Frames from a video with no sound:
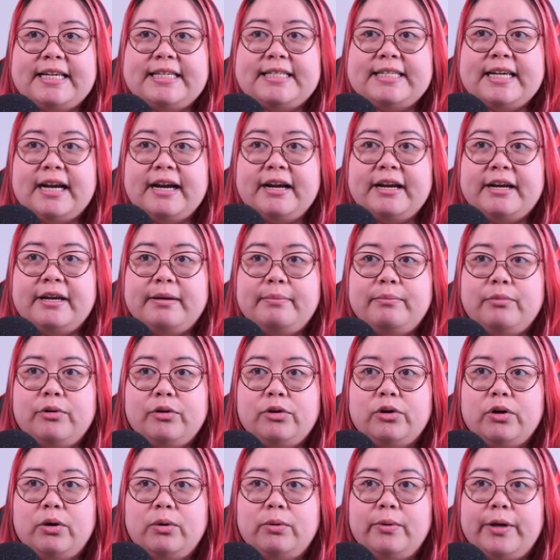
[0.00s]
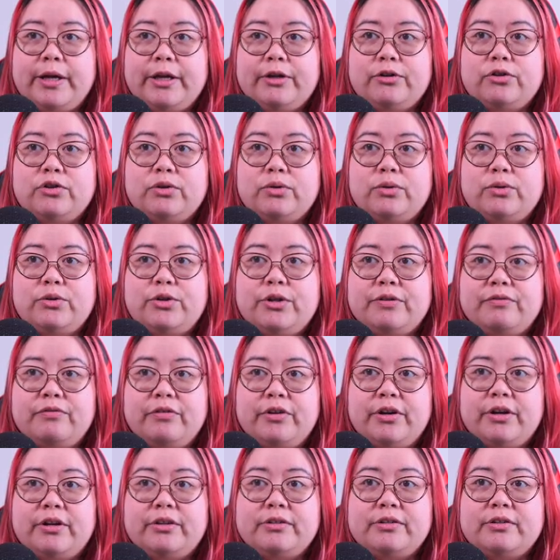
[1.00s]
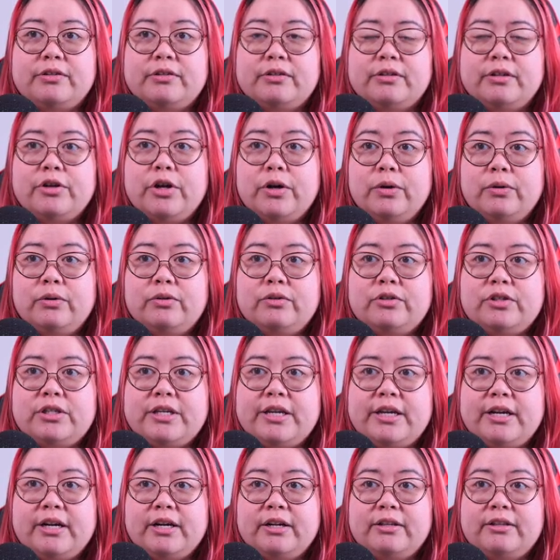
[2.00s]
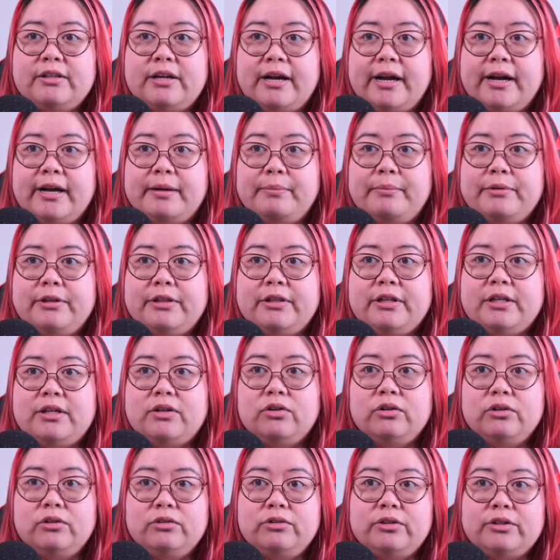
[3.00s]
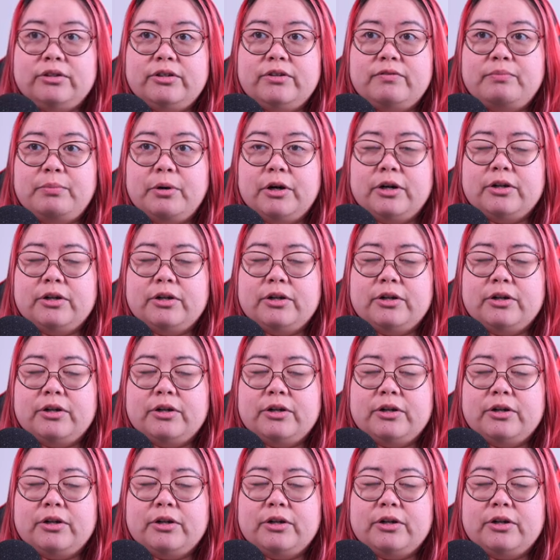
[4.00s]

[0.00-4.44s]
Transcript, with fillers: as I'm going to different nodes here, I'm in the old one of